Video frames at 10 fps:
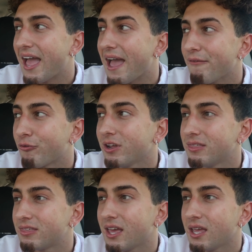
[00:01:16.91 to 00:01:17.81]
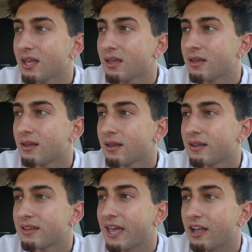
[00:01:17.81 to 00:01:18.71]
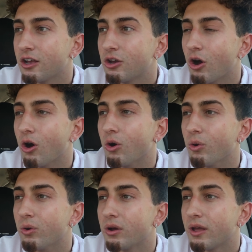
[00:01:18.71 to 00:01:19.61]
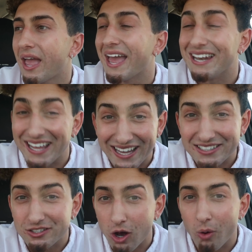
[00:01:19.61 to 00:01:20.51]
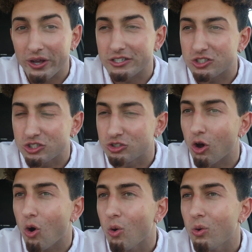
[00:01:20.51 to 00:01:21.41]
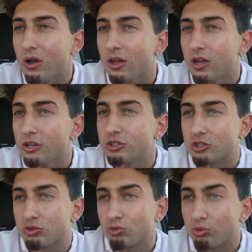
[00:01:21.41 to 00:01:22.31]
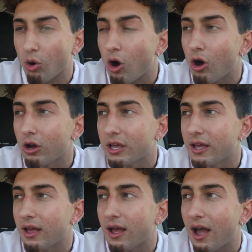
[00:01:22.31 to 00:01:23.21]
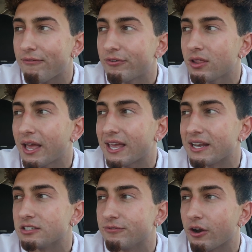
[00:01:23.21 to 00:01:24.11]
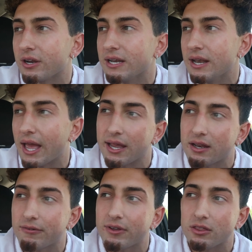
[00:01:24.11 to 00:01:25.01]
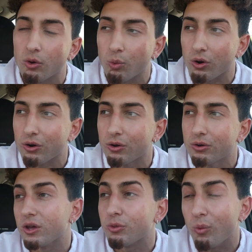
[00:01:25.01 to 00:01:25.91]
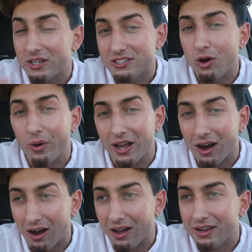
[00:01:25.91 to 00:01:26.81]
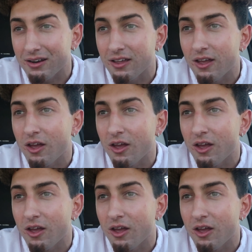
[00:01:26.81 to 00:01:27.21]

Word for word: everything can go and is going so just wrong I feel like and is very negative in the world with what's going on,